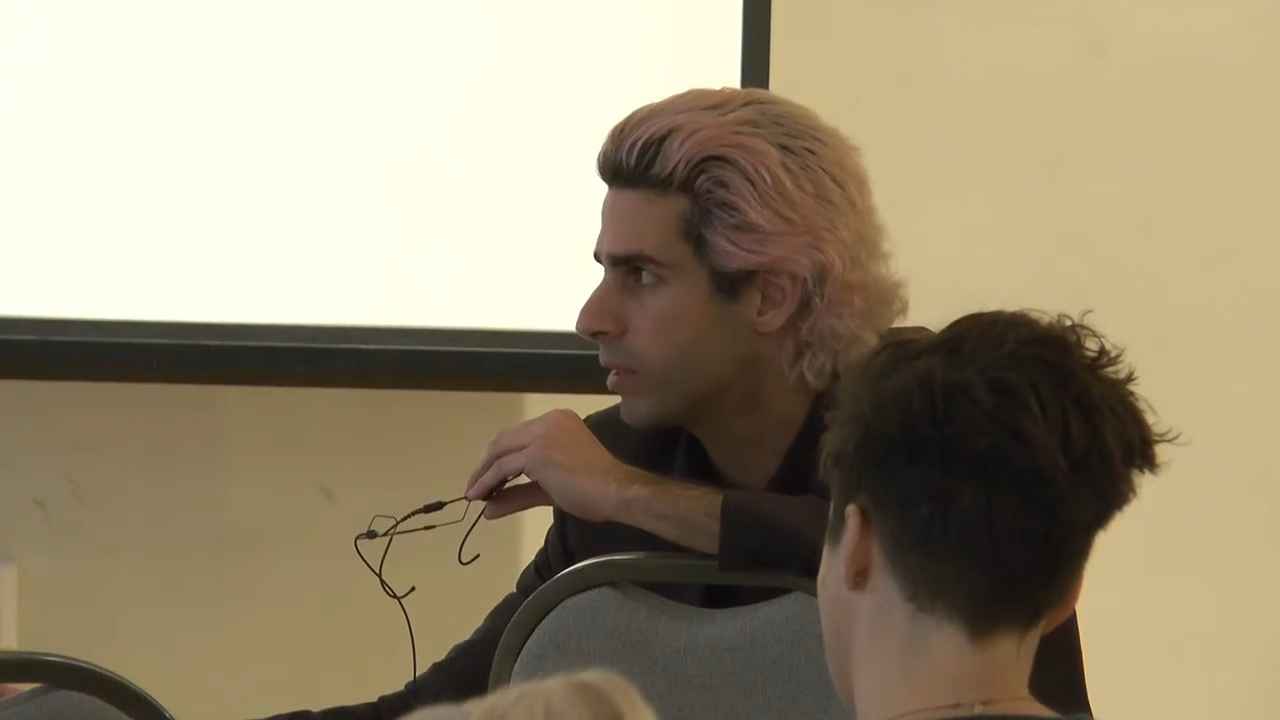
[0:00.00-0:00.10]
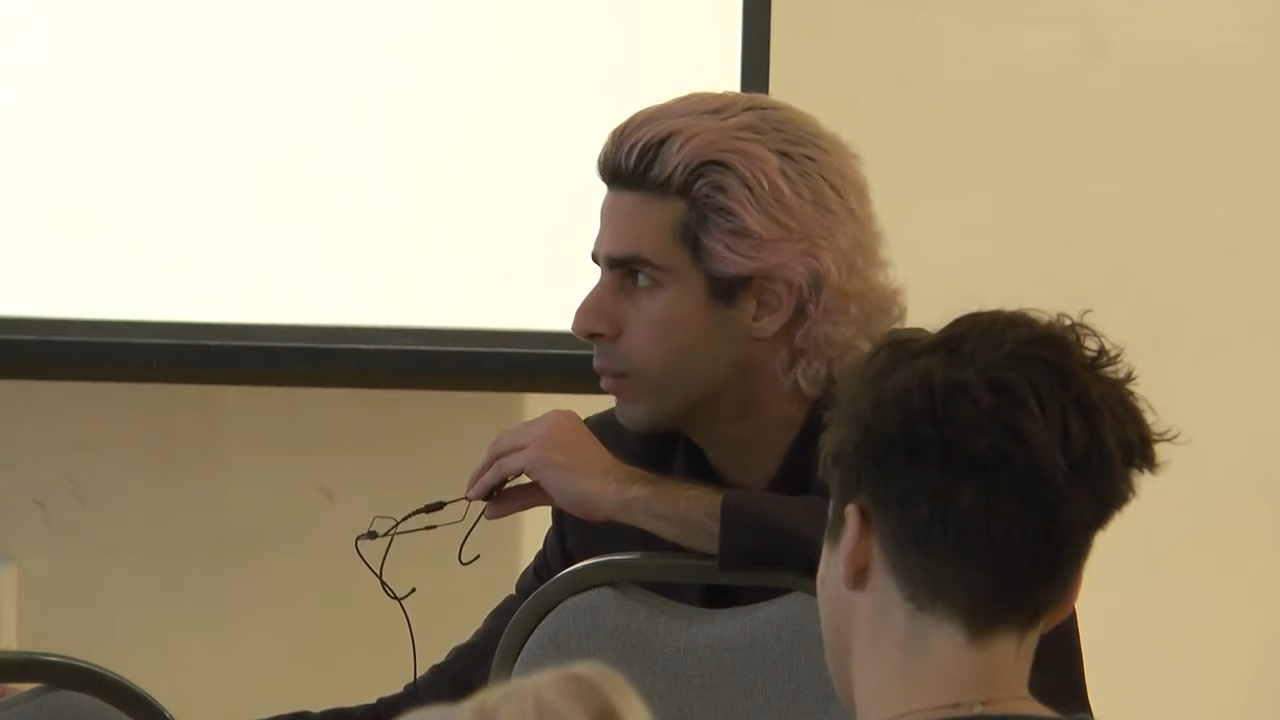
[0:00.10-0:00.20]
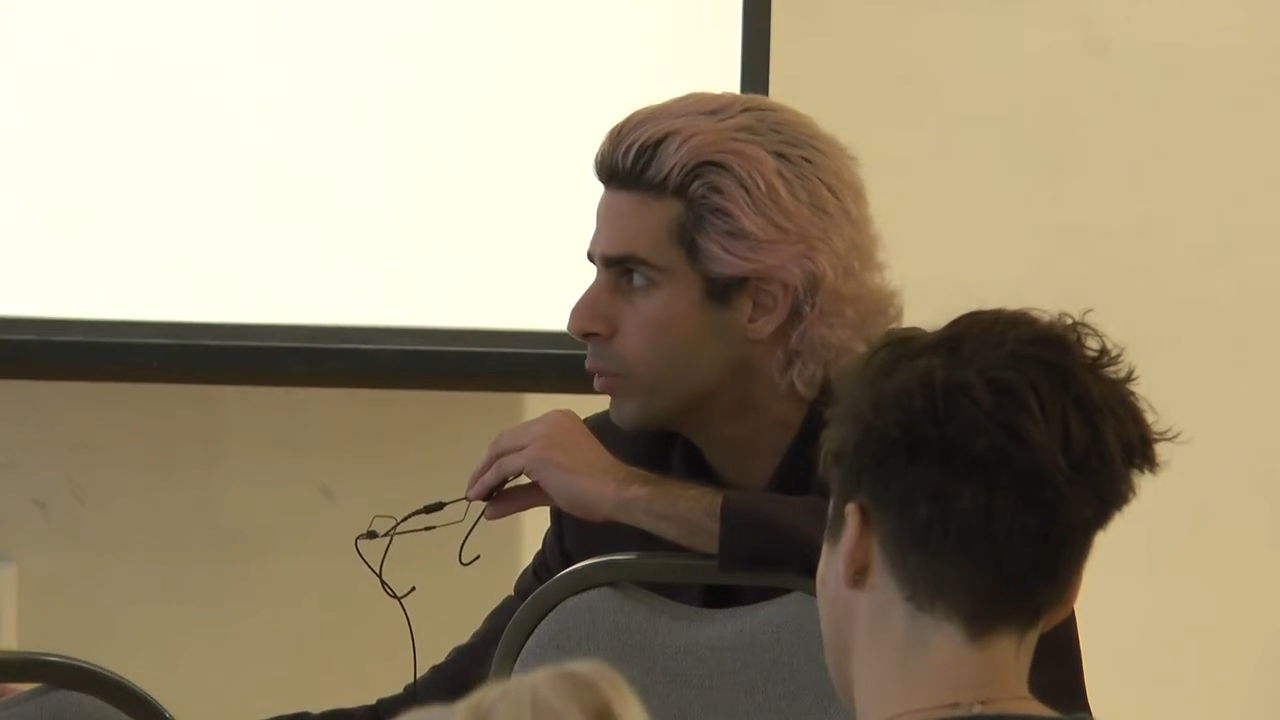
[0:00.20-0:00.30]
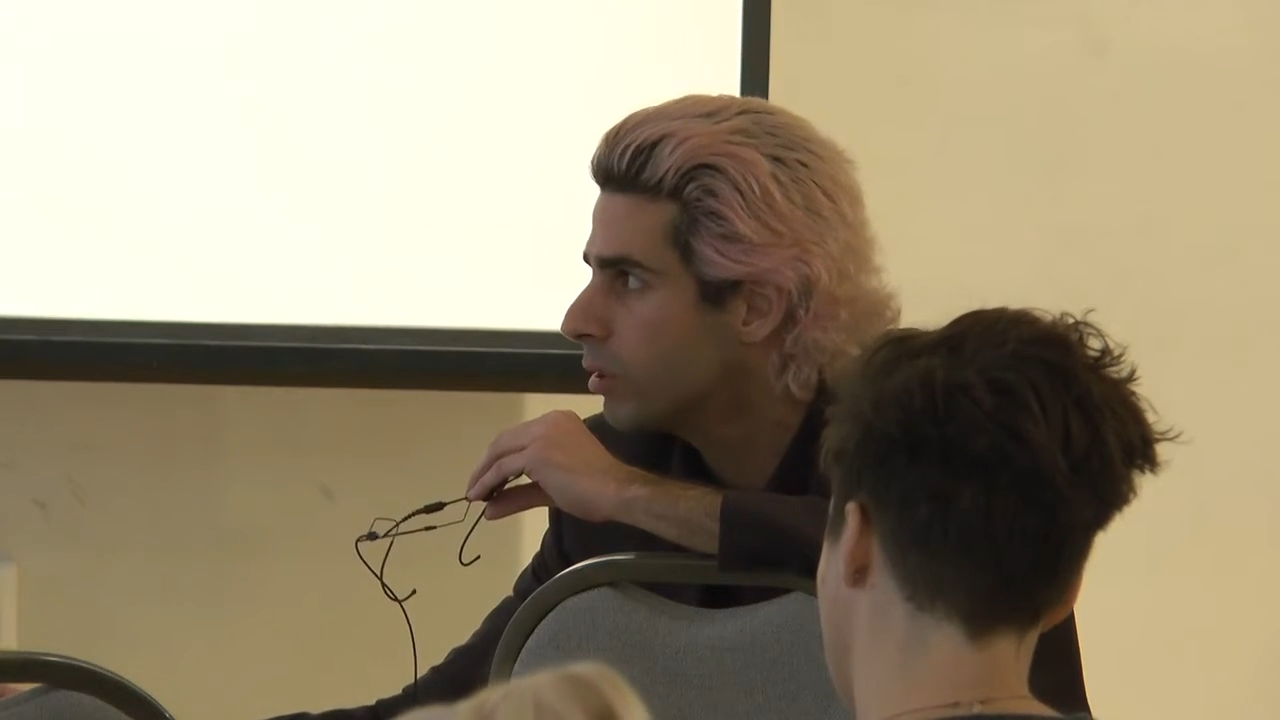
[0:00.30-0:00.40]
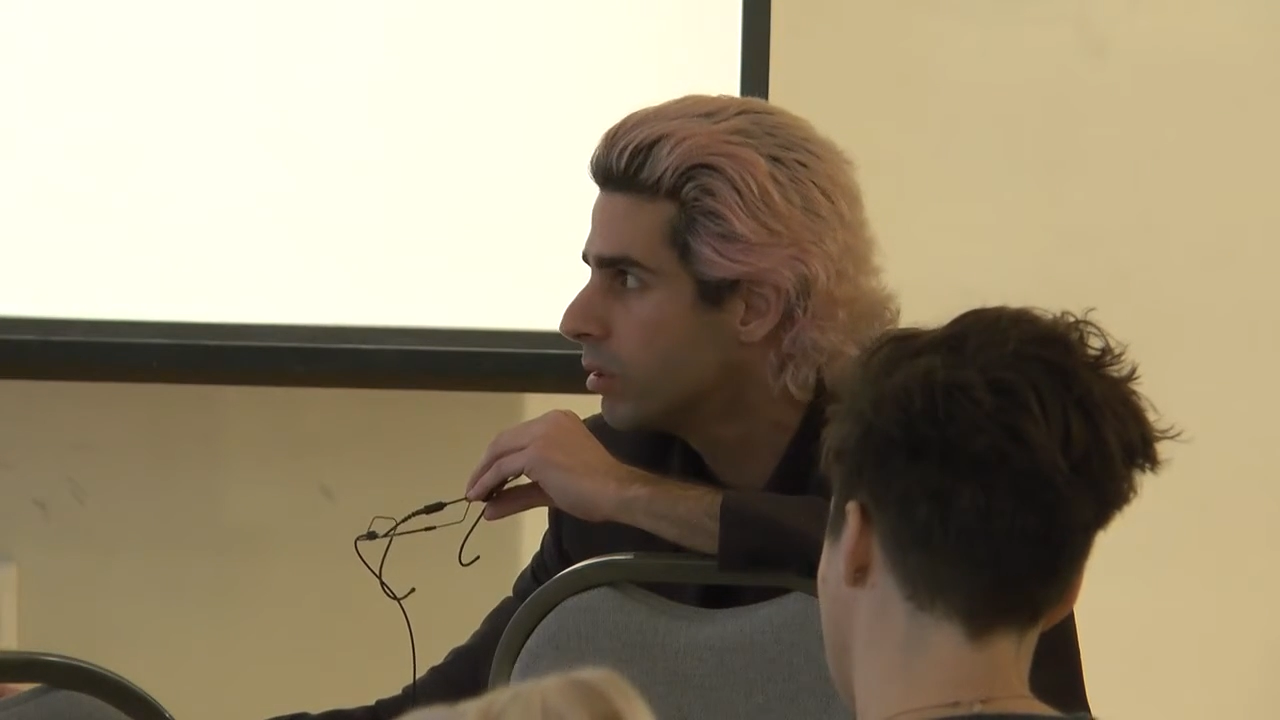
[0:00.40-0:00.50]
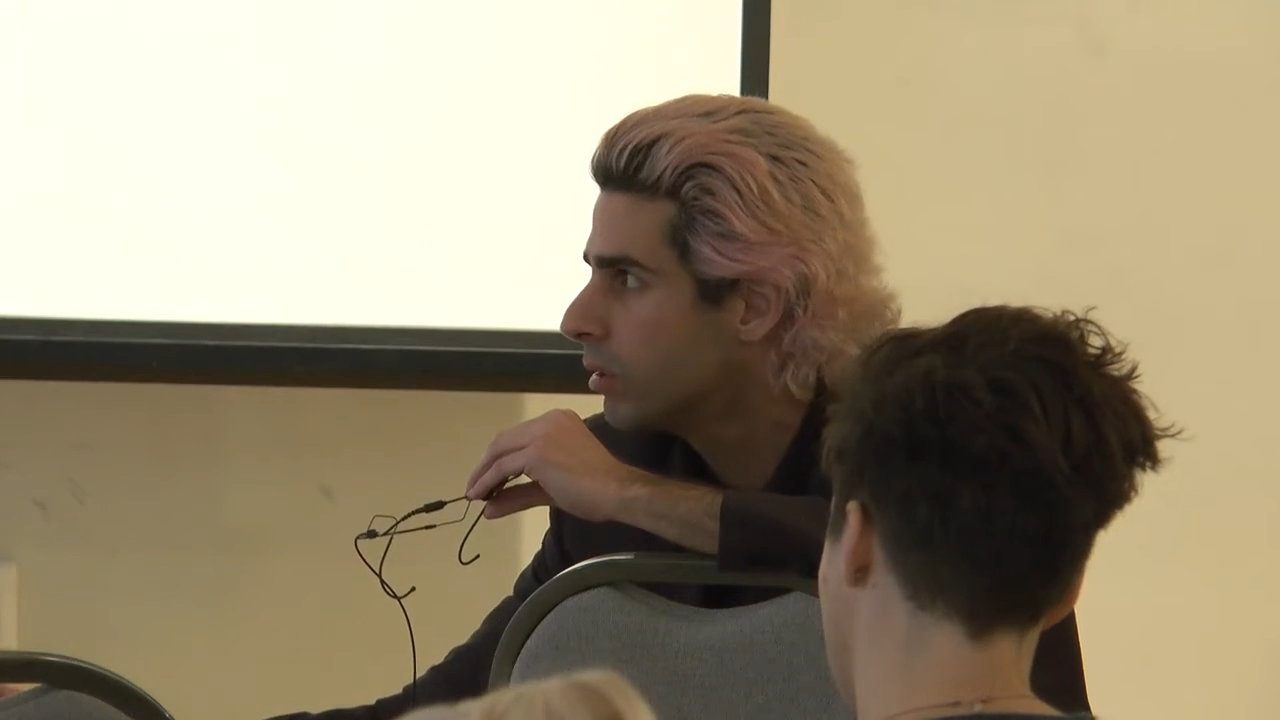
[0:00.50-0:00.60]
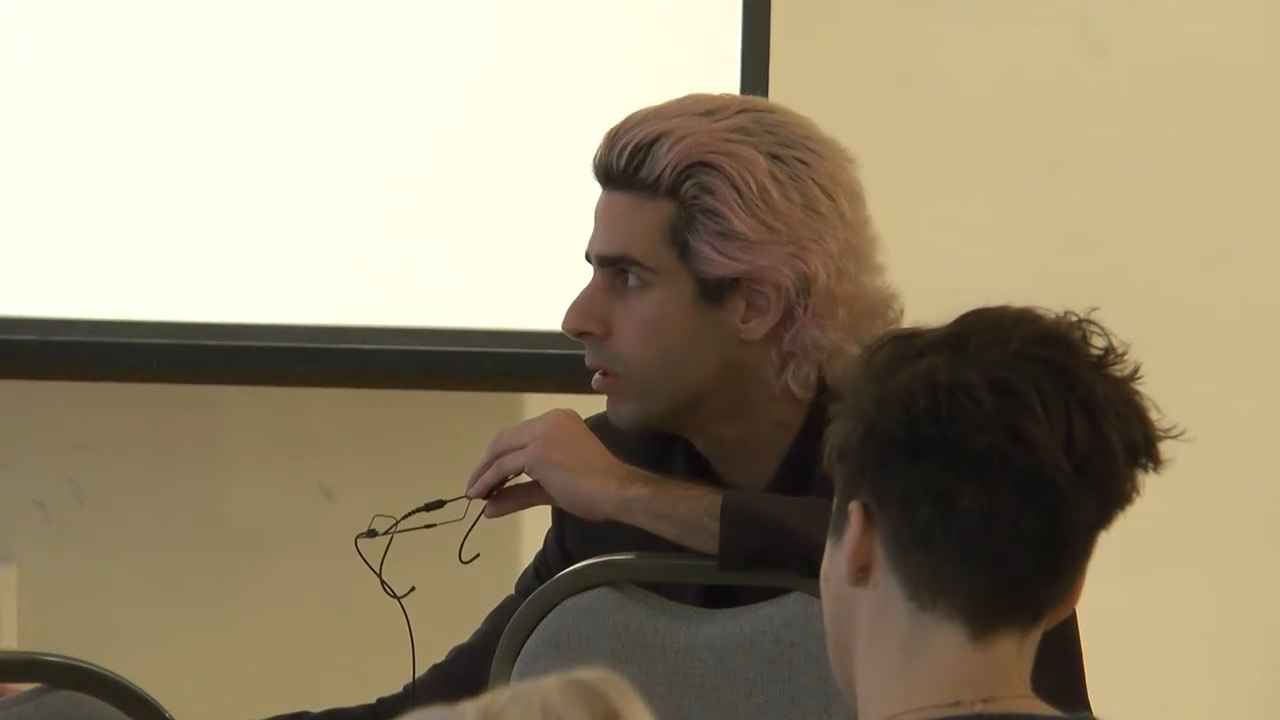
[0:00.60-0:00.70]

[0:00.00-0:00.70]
table,